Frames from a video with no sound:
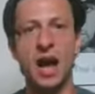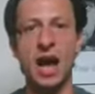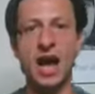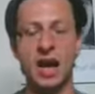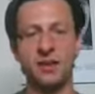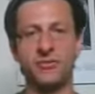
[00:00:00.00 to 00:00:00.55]

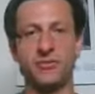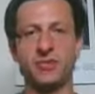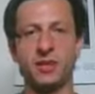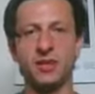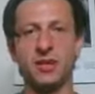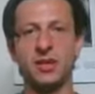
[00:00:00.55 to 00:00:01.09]
of
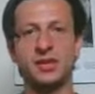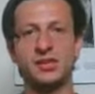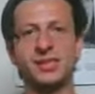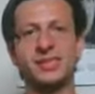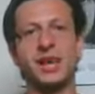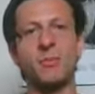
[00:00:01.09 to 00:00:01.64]

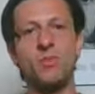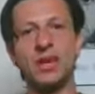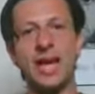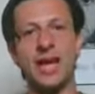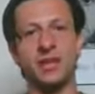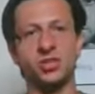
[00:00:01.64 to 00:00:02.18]

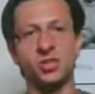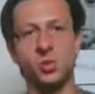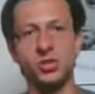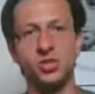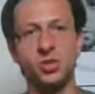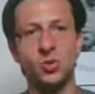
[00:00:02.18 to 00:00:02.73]
someone else who
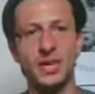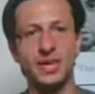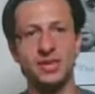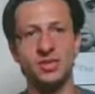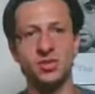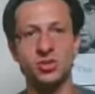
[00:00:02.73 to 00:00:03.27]
is doing
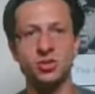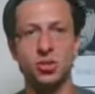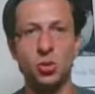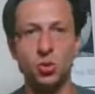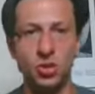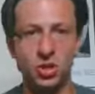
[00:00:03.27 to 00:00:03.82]
this
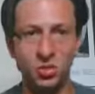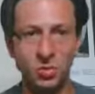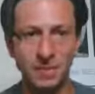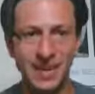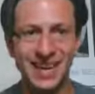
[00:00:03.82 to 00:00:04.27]
to you.